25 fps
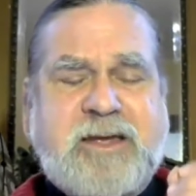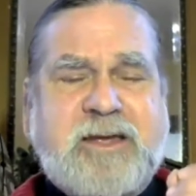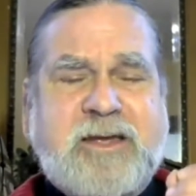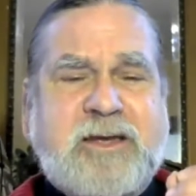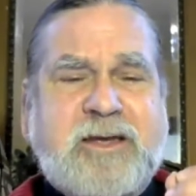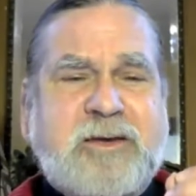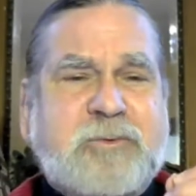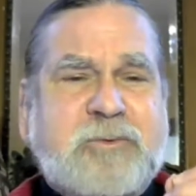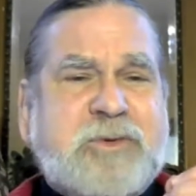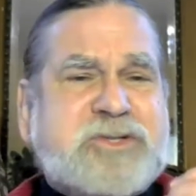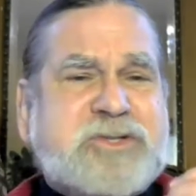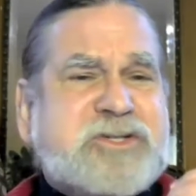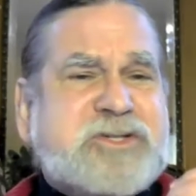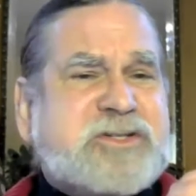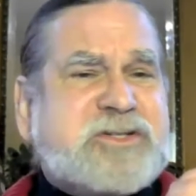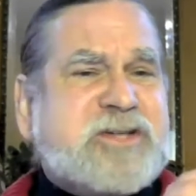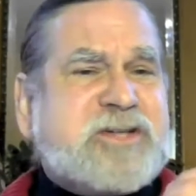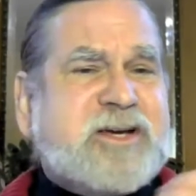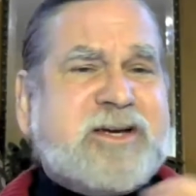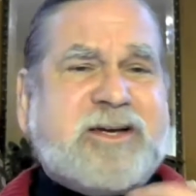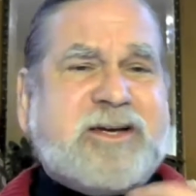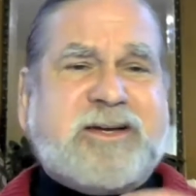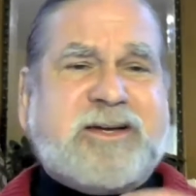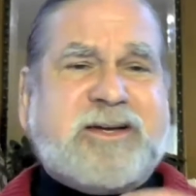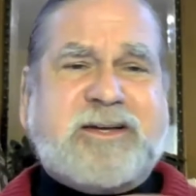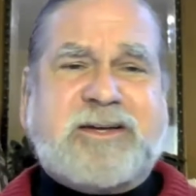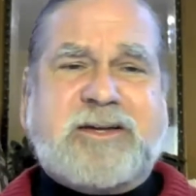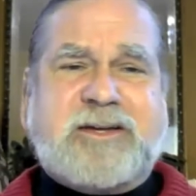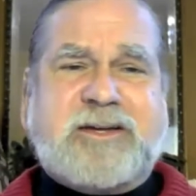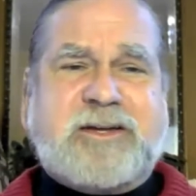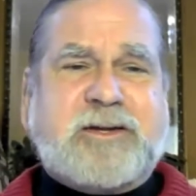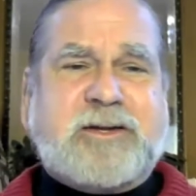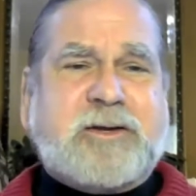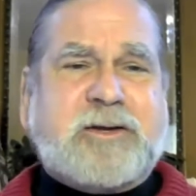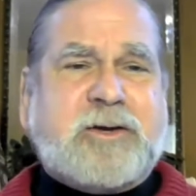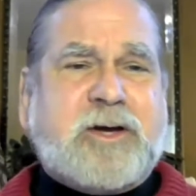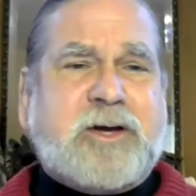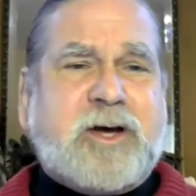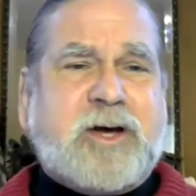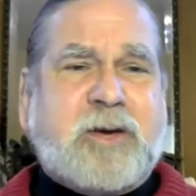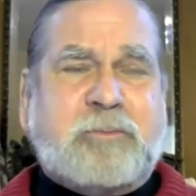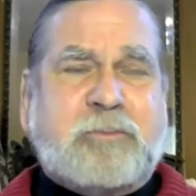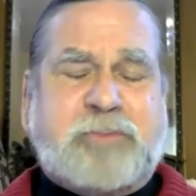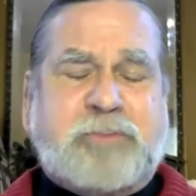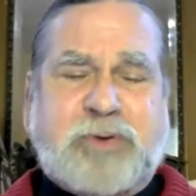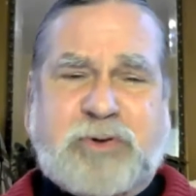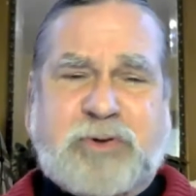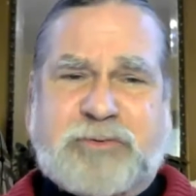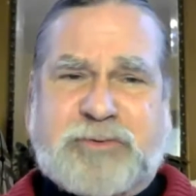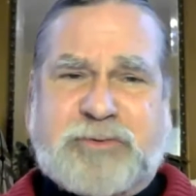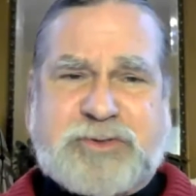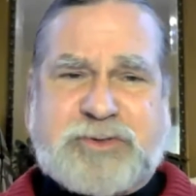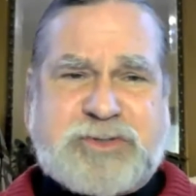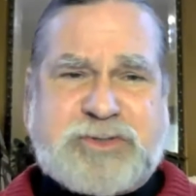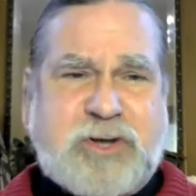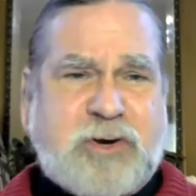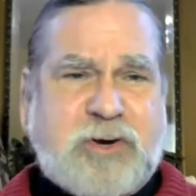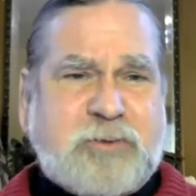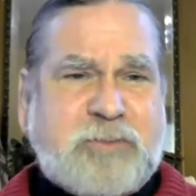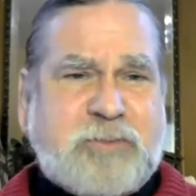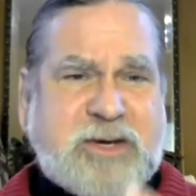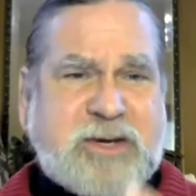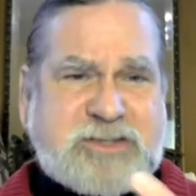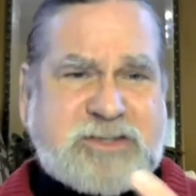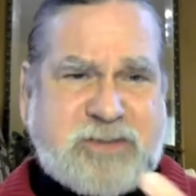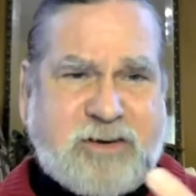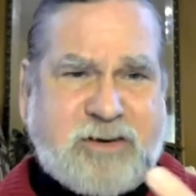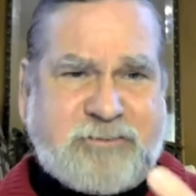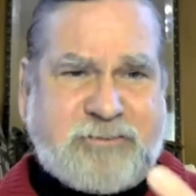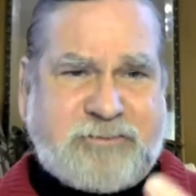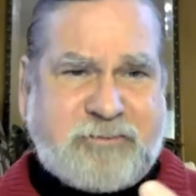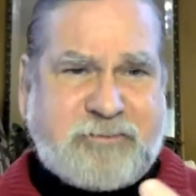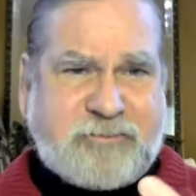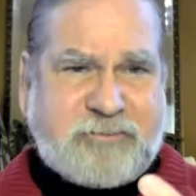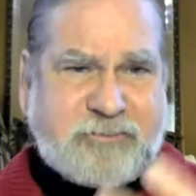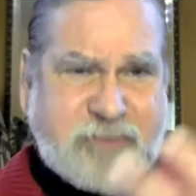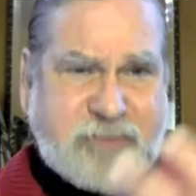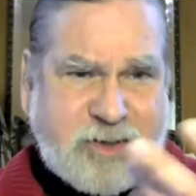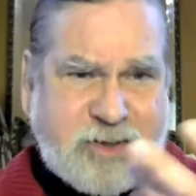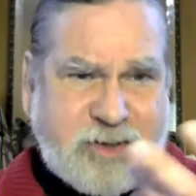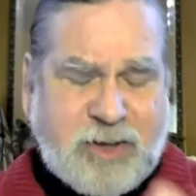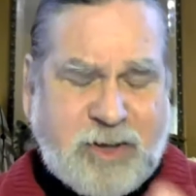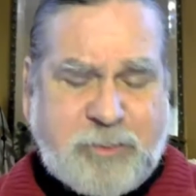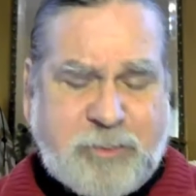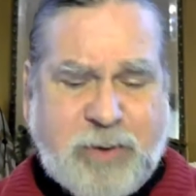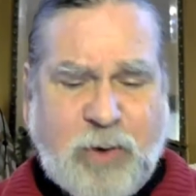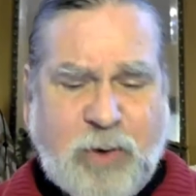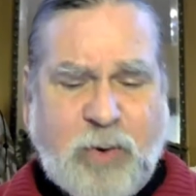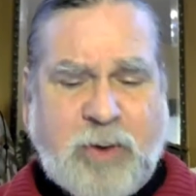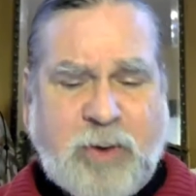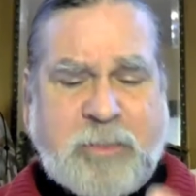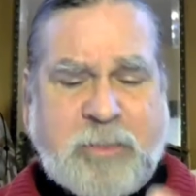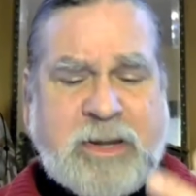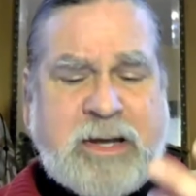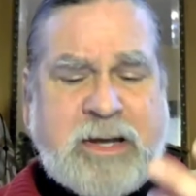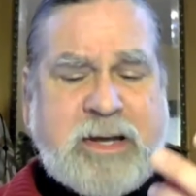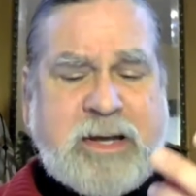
which is a beautiful song based off of a poem.